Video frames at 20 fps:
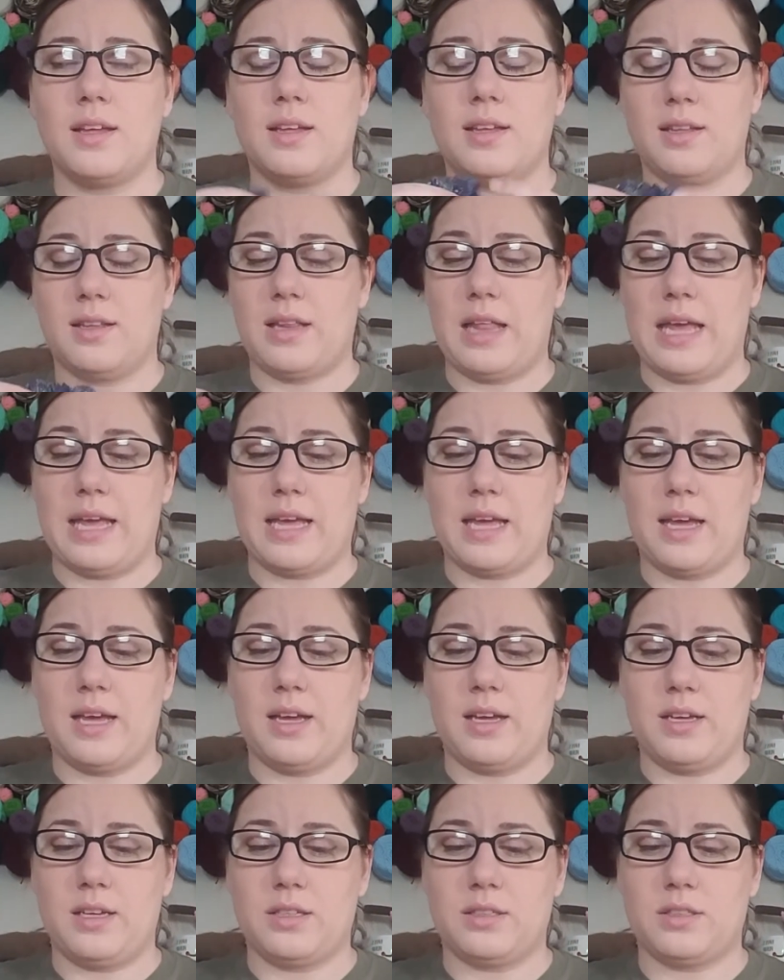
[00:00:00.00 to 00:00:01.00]
like
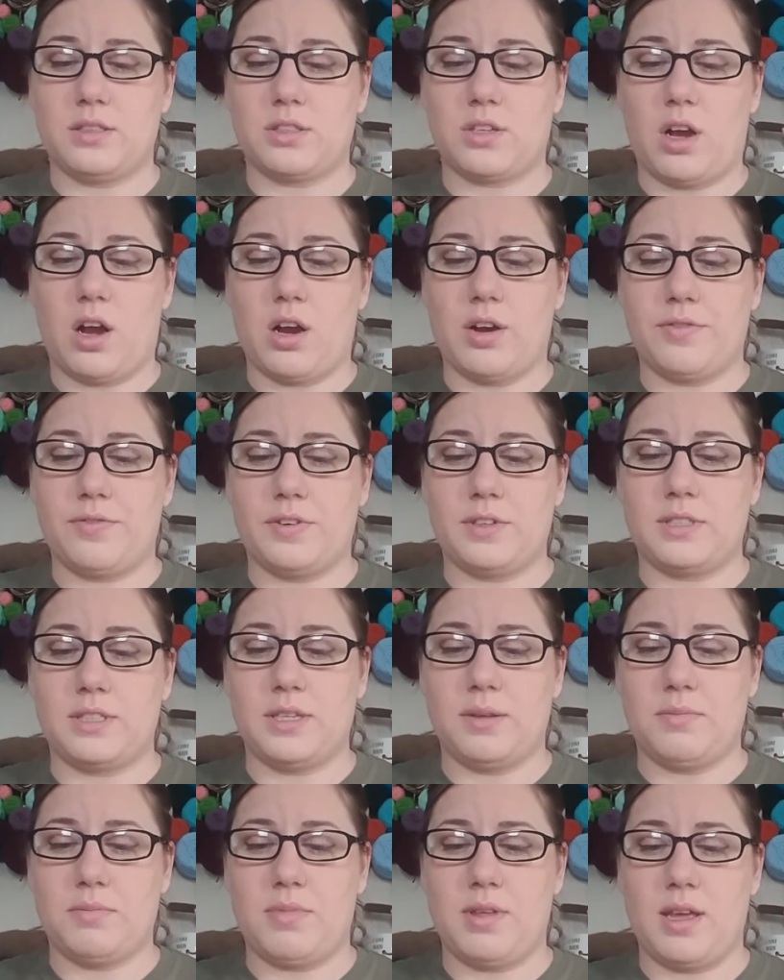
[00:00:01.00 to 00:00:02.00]
a scarf or
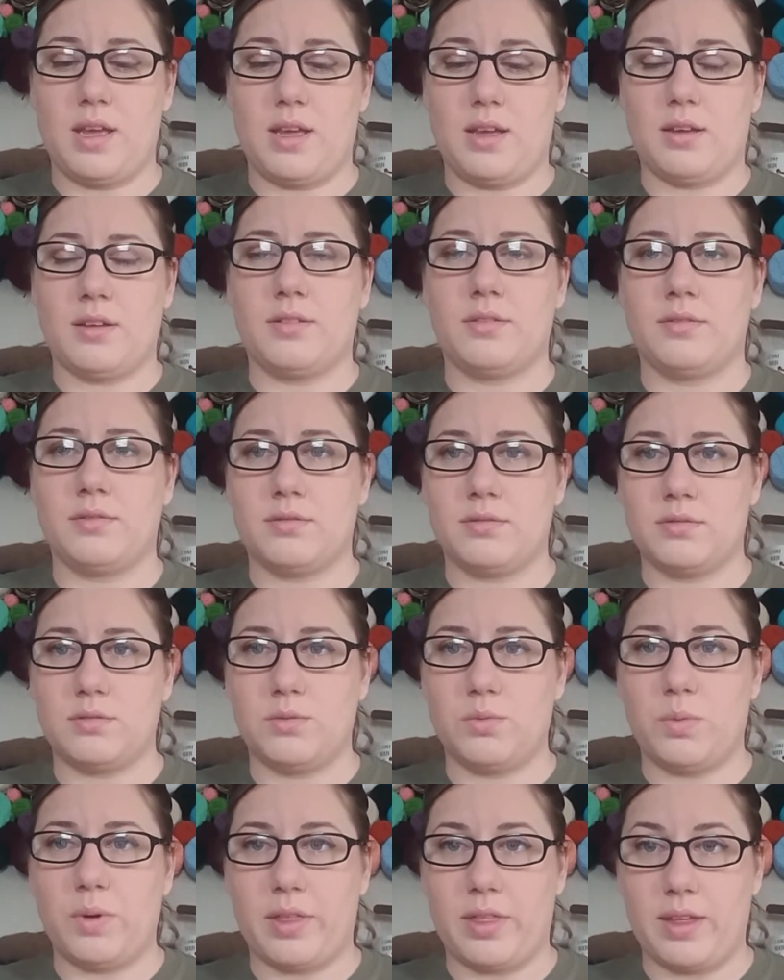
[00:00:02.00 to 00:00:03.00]
something
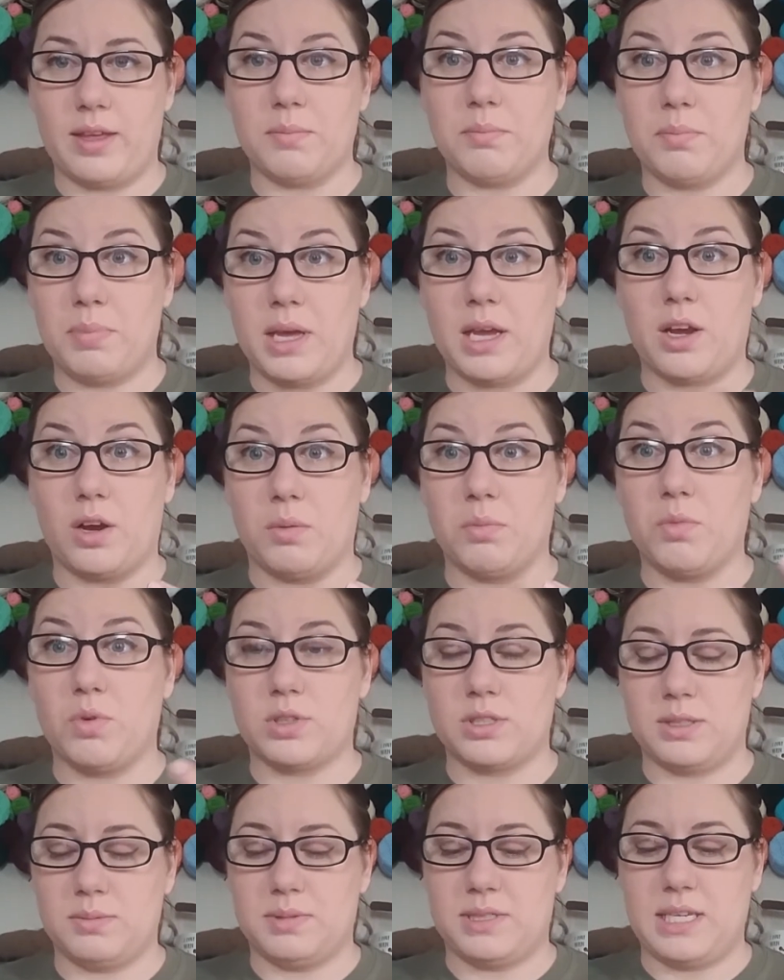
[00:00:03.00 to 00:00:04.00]
with it, bigger, more
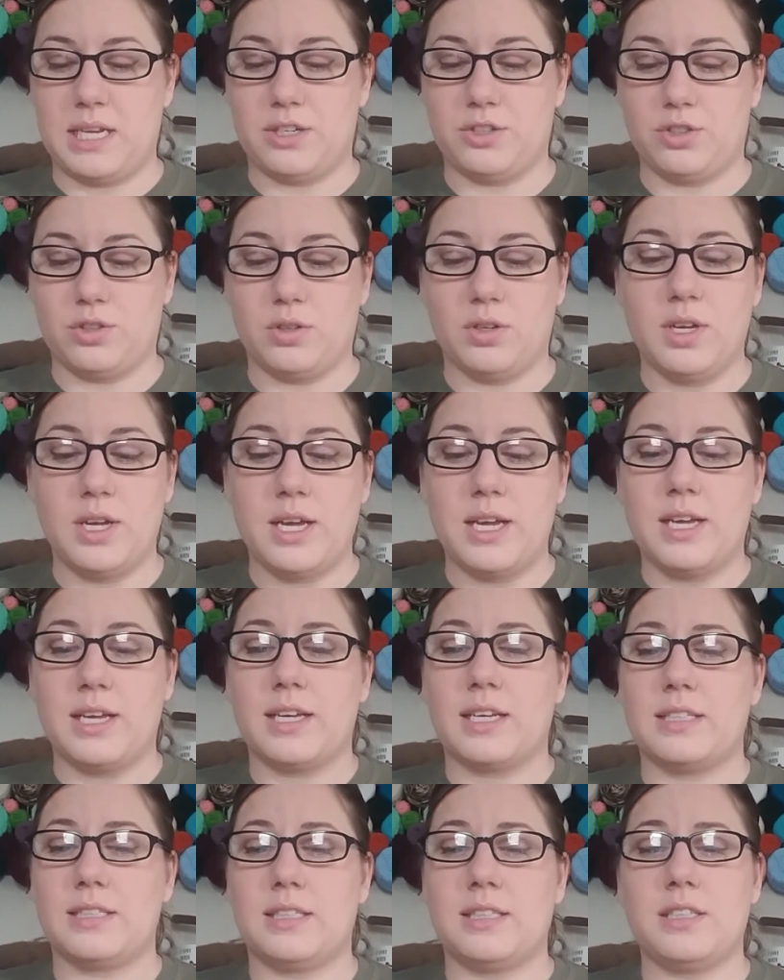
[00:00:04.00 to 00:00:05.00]
substantial,
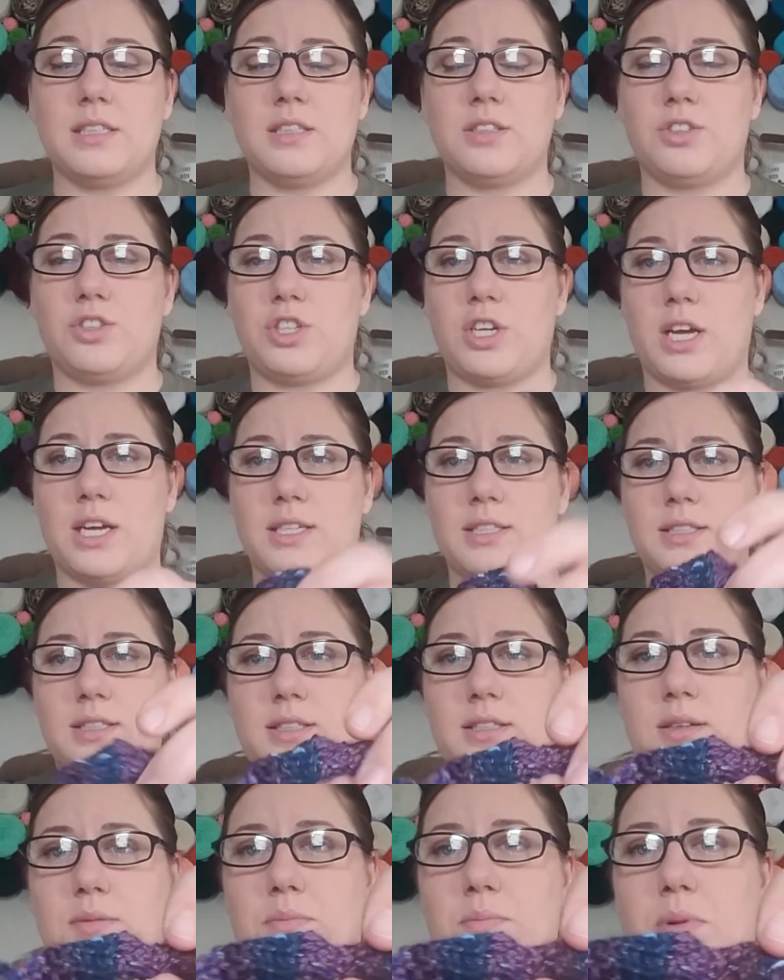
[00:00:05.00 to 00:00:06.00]
because this is
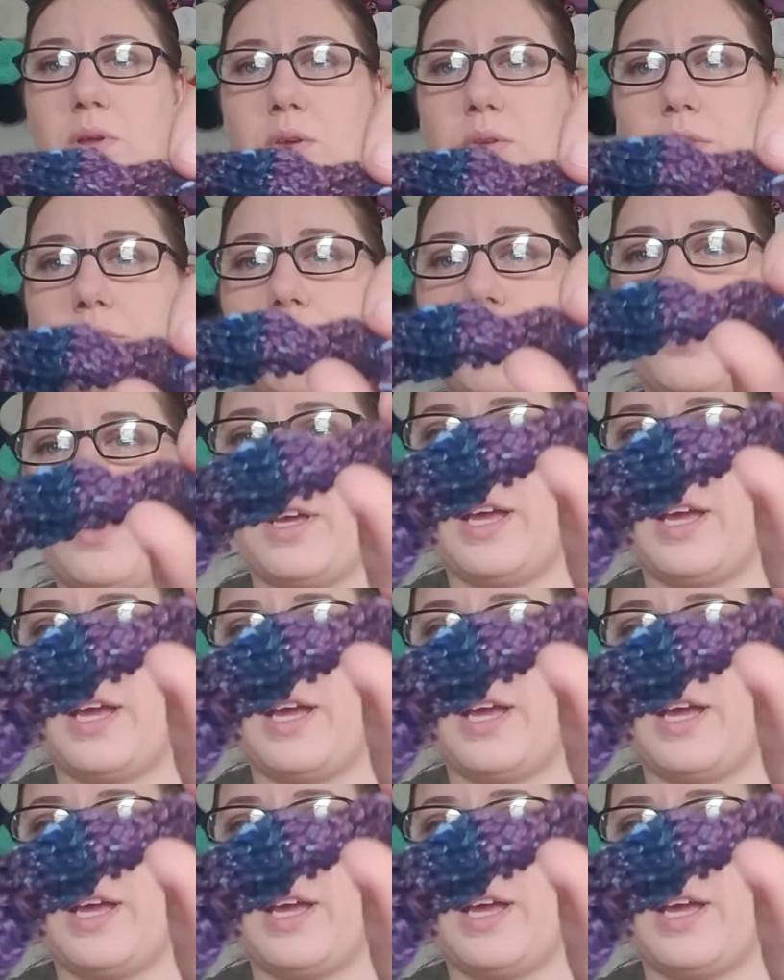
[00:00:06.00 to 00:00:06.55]
just beautiful. It